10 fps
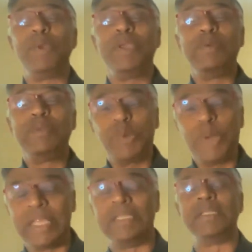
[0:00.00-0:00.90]
We use
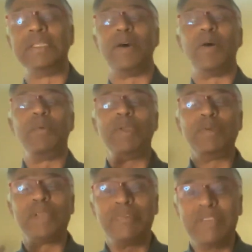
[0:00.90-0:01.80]
twigs or we
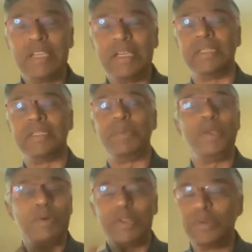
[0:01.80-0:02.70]
use our fingers. We
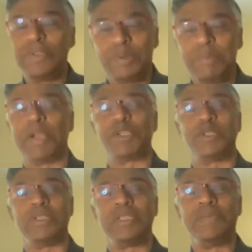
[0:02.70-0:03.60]
don't use
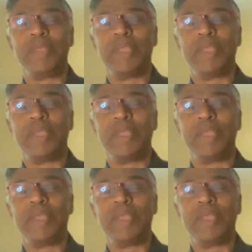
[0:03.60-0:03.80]
toothbrushes.